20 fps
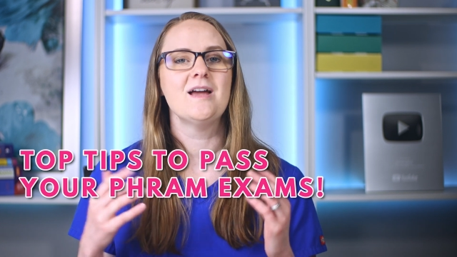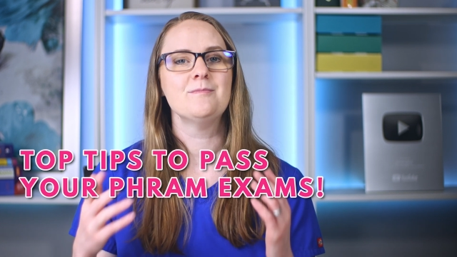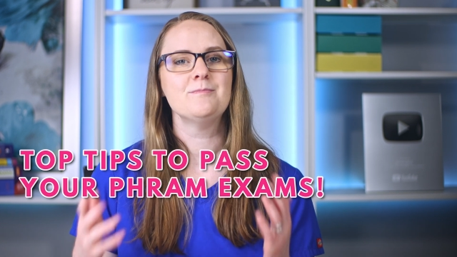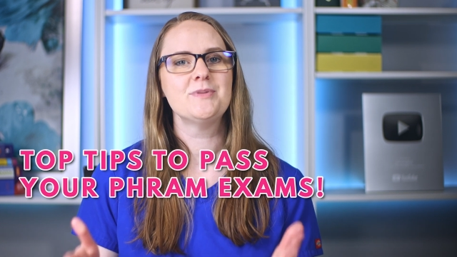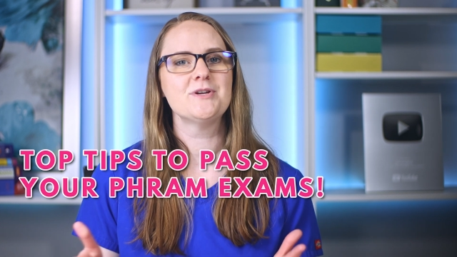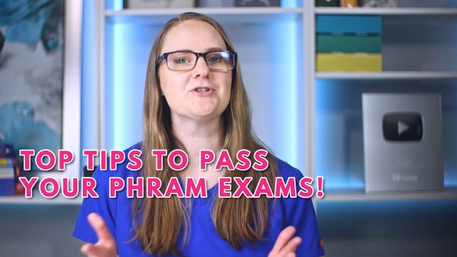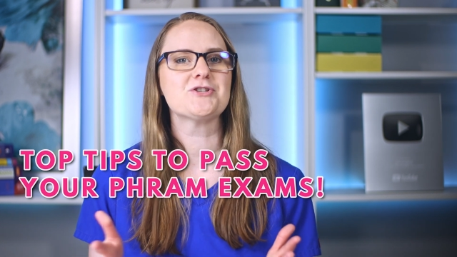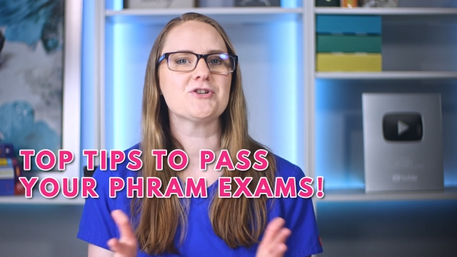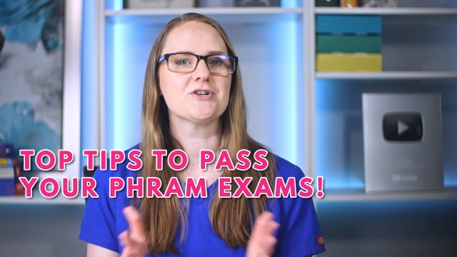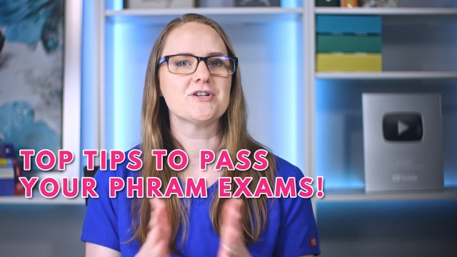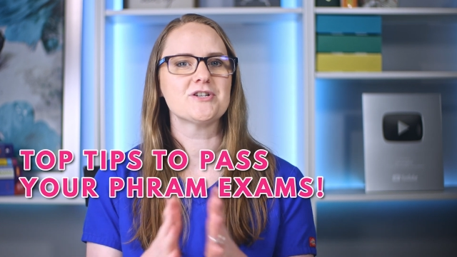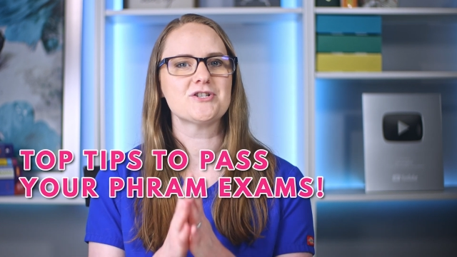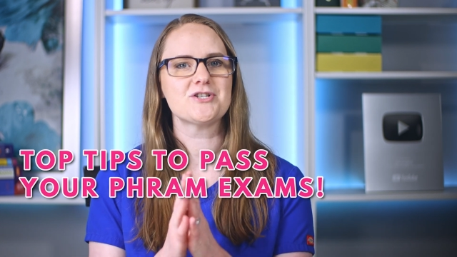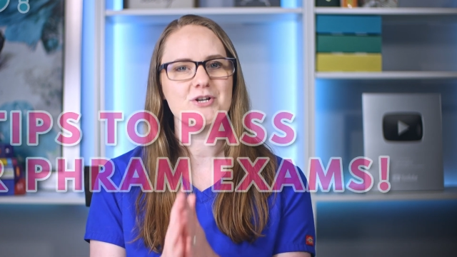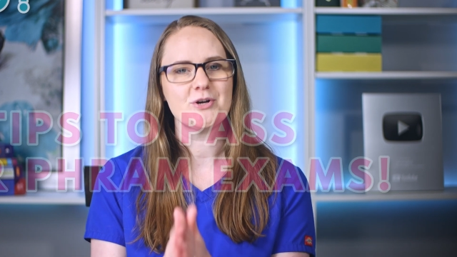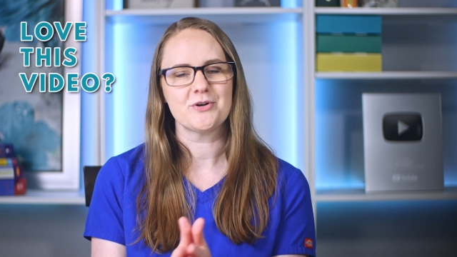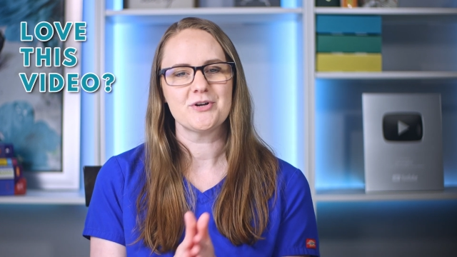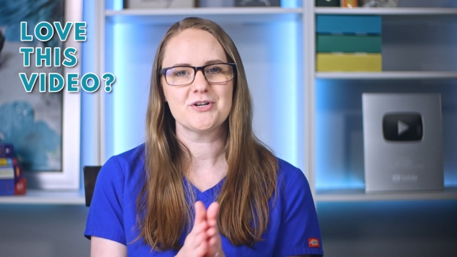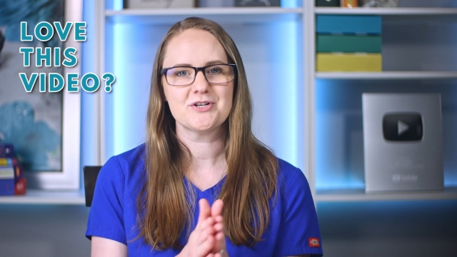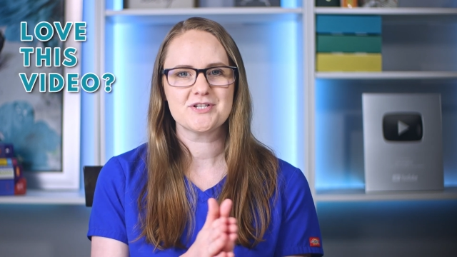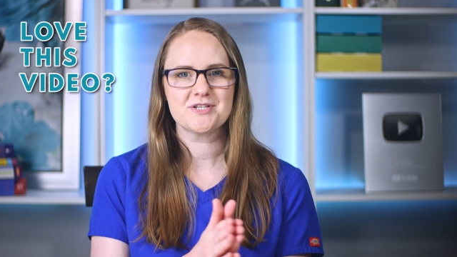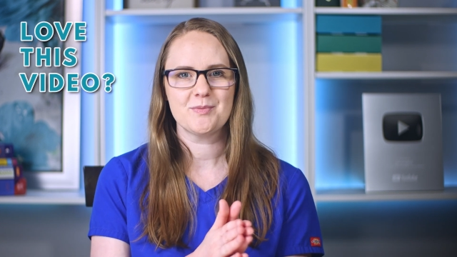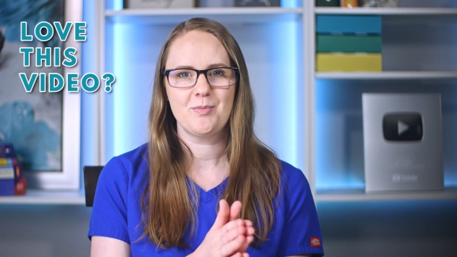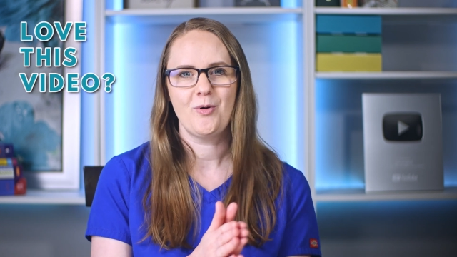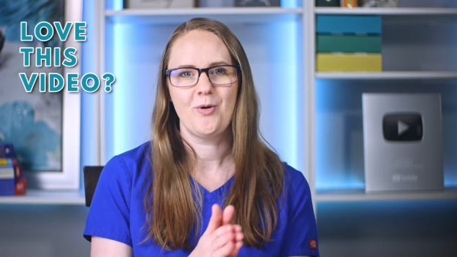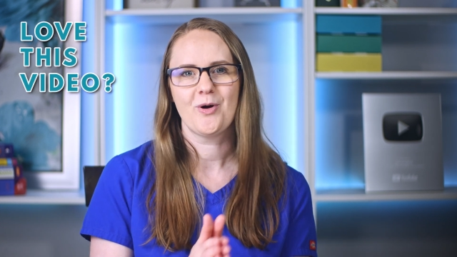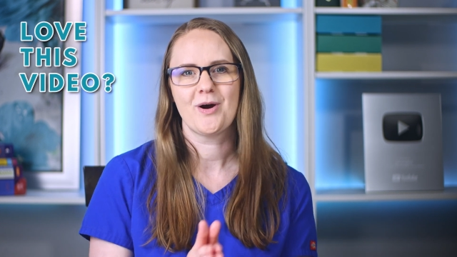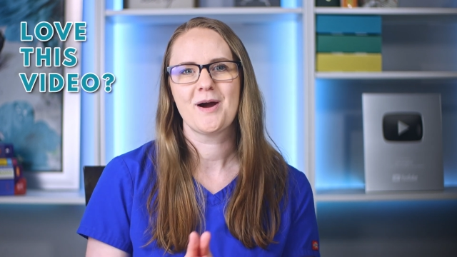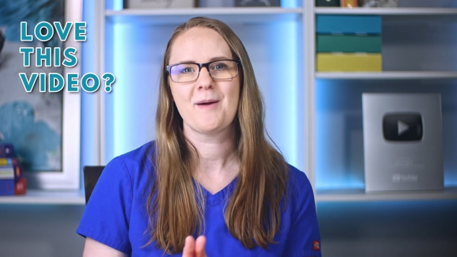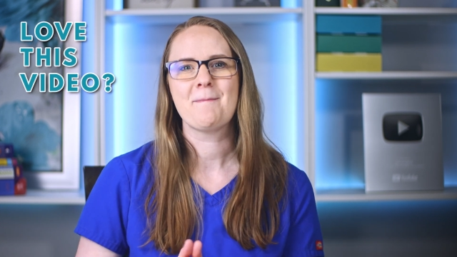And be sure to show your
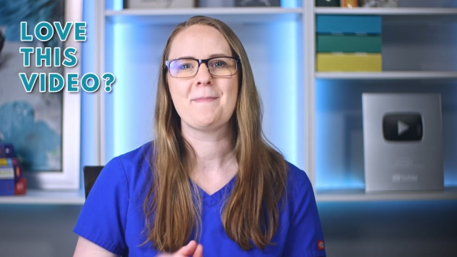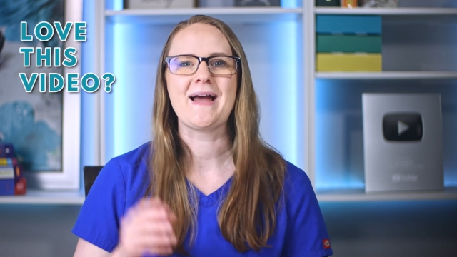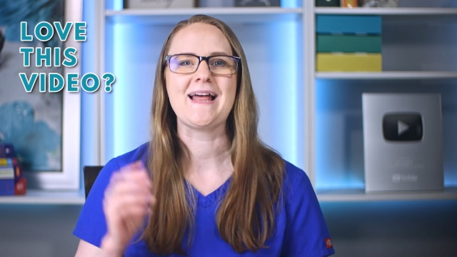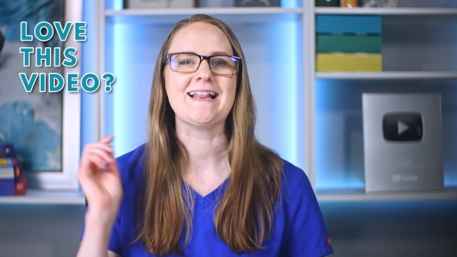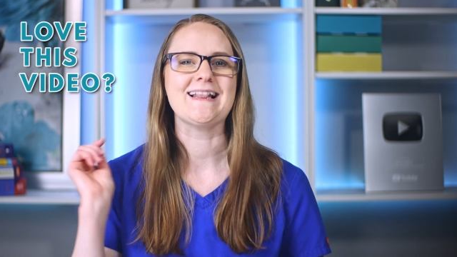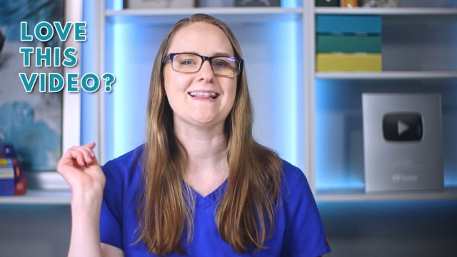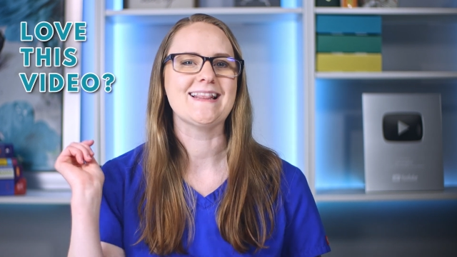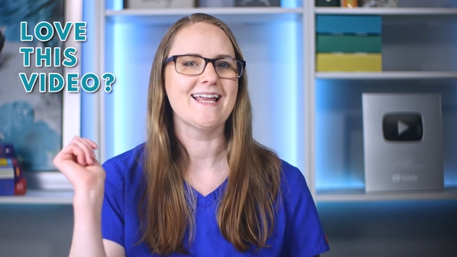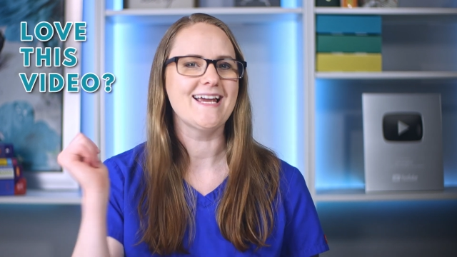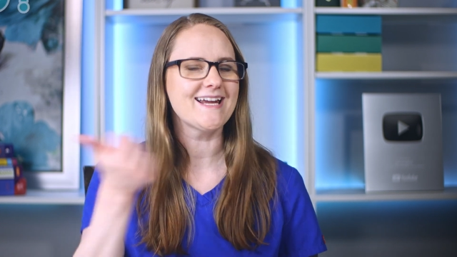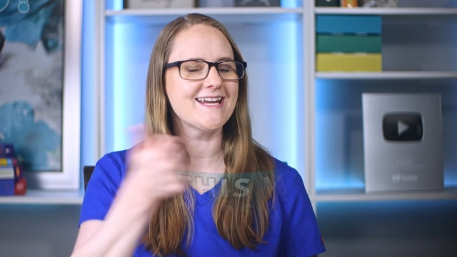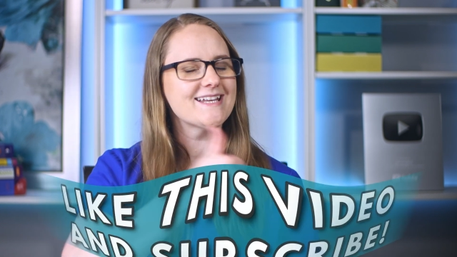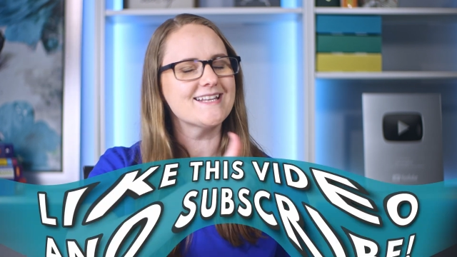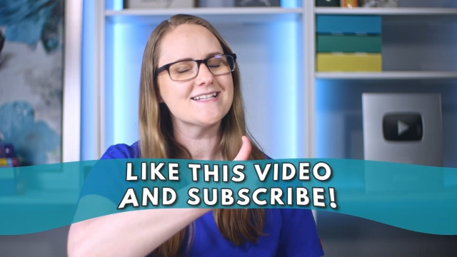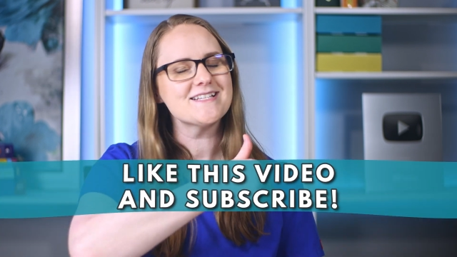support by liking